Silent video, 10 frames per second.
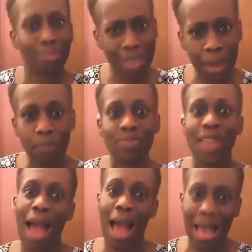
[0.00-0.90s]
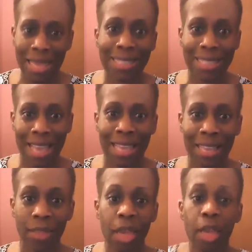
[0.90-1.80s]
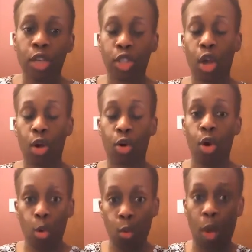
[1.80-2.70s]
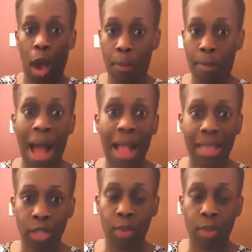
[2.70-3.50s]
Yep, I said it. So our bodies,